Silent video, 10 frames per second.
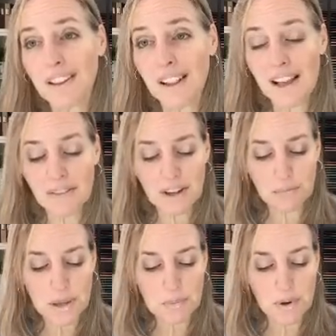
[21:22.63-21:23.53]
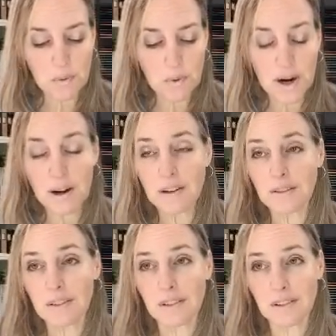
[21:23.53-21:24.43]
they'll have enough people where,
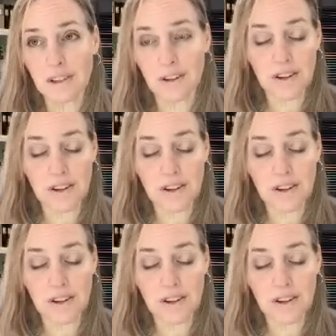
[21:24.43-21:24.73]
you know,